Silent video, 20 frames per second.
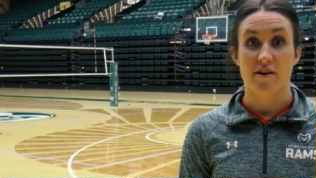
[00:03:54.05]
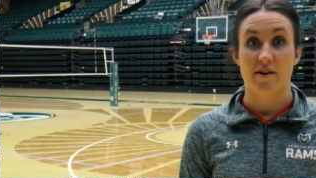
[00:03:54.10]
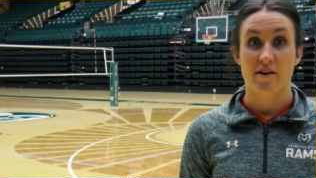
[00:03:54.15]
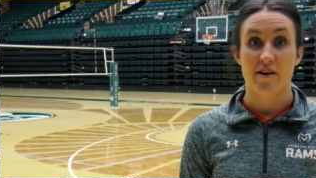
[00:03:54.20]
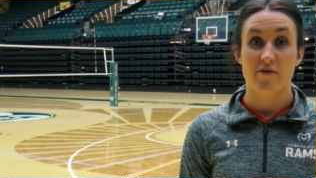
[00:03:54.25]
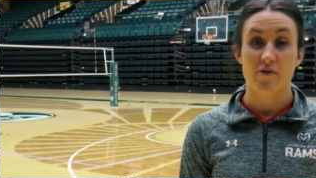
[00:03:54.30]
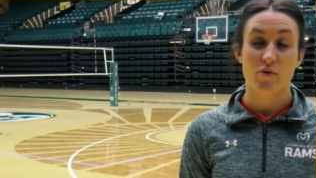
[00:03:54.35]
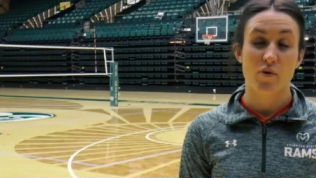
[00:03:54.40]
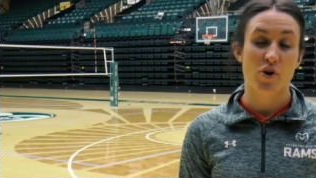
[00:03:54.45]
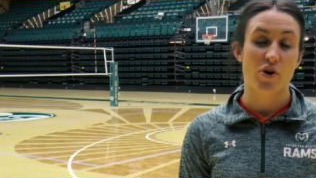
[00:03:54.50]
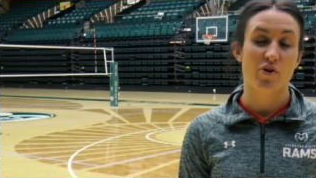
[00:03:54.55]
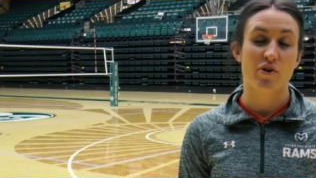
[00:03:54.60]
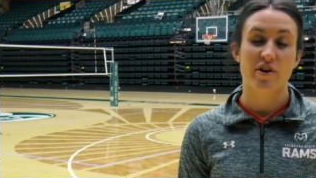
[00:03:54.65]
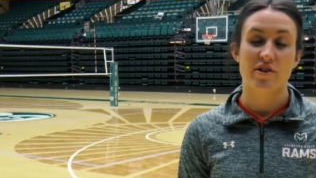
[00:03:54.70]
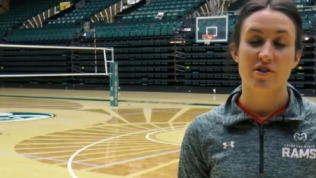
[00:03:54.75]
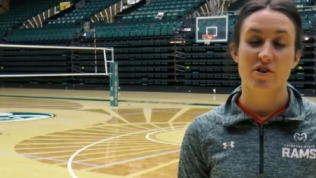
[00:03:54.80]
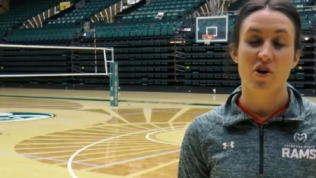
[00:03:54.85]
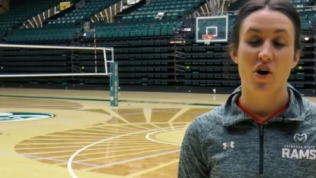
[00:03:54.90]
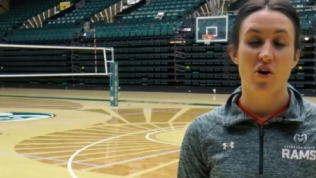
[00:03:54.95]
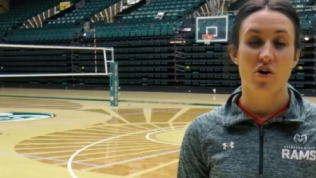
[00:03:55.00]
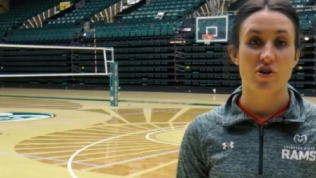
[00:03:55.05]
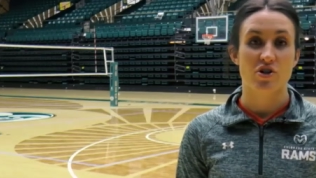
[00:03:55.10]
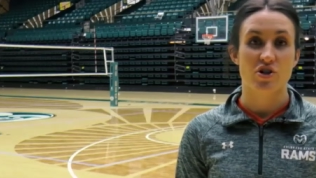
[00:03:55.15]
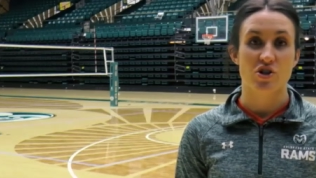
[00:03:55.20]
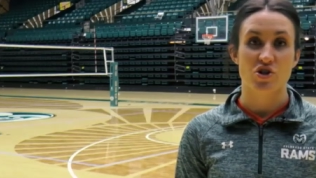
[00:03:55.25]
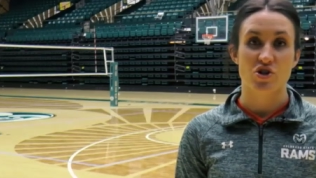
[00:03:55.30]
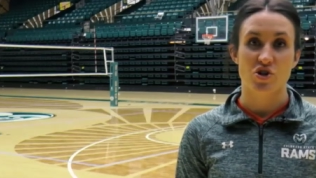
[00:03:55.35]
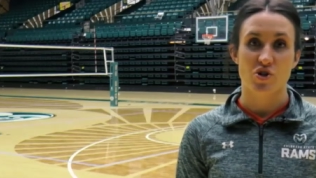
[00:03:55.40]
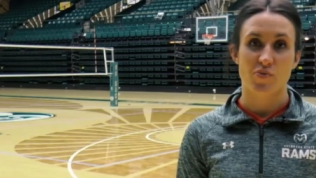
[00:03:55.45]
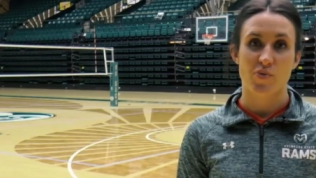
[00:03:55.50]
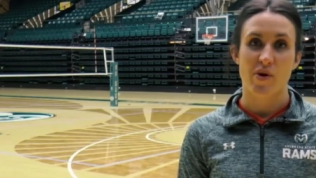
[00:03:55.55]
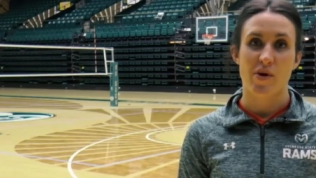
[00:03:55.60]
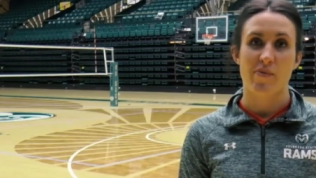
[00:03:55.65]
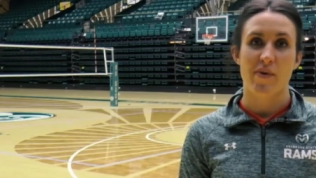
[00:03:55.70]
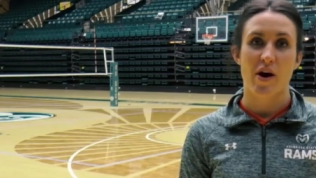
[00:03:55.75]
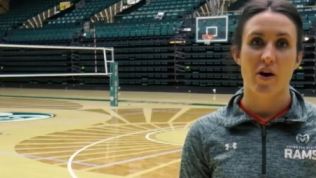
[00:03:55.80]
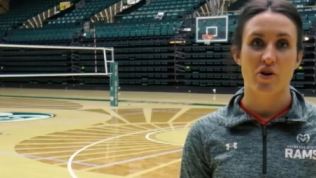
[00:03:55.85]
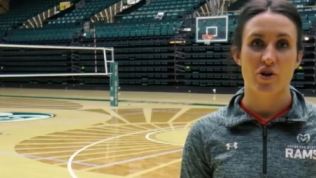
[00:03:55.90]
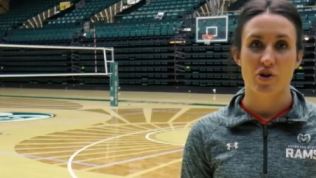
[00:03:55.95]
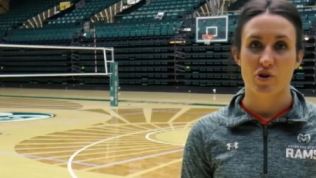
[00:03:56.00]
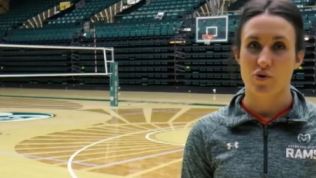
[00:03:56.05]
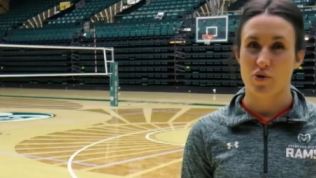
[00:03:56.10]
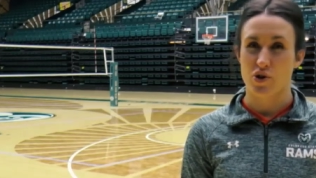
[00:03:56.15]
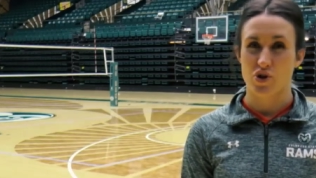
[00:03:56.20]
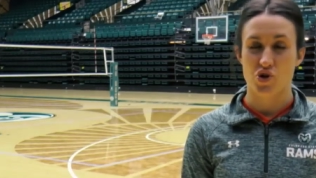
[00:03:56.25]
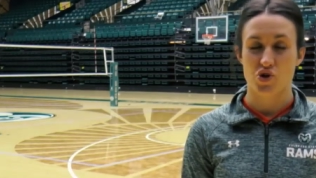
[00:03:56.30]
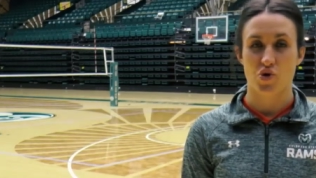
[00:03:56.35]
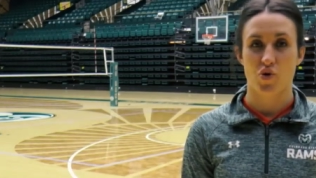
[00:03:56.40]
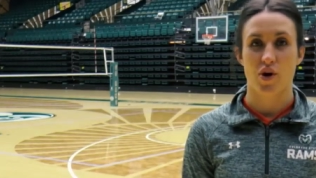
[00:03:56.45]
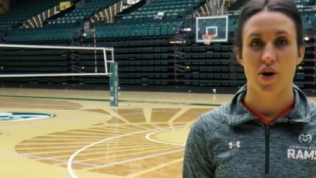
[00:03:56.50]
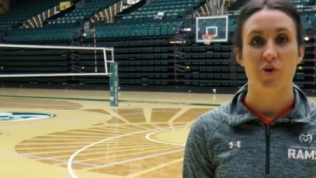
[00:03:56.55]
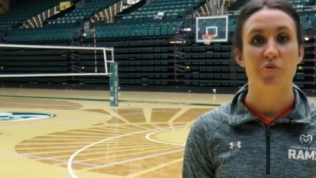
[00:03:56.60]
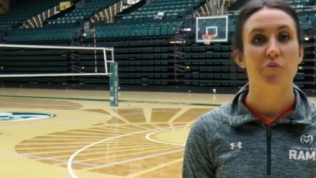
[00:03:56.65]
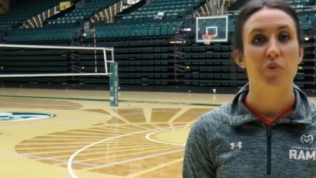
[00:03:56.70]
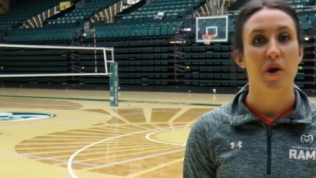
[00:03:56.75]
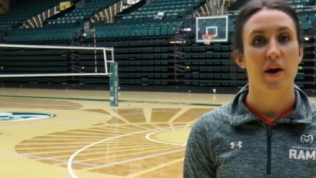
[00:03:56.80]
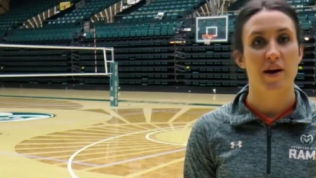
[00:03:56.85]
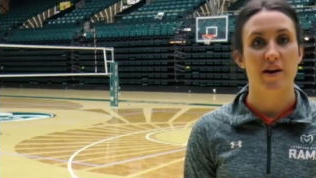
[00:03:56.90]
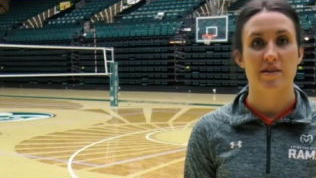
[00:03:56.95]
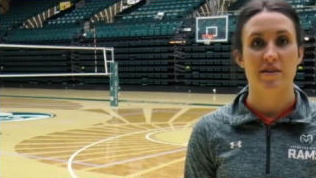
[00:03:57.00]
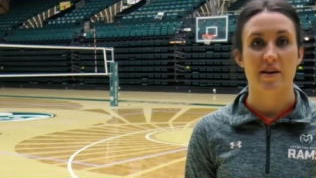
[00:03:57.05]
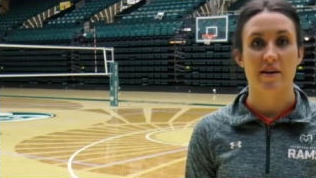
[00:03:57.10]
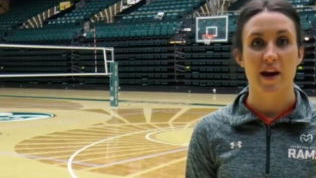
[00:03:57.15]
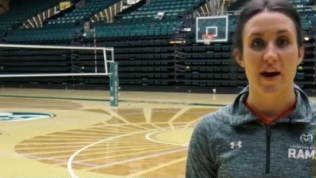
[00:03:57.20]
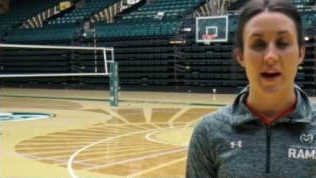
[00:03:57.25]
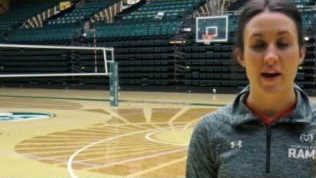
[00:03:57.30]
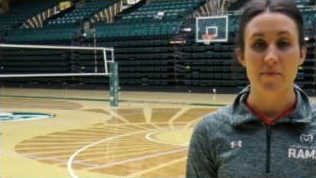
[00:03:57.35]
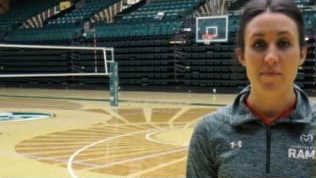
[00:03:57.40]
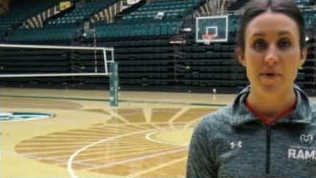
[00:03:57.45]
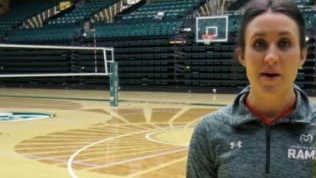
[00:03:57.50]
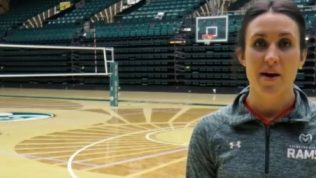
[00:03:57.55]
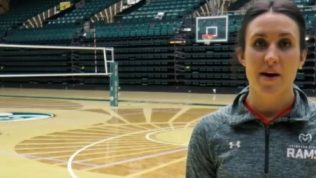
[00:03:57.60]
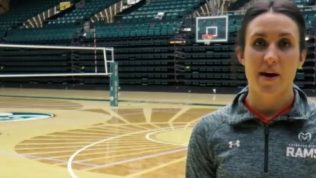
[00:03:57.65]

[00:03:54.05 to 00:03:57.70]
And even when you get to college, it should be about you enjoying playing the game.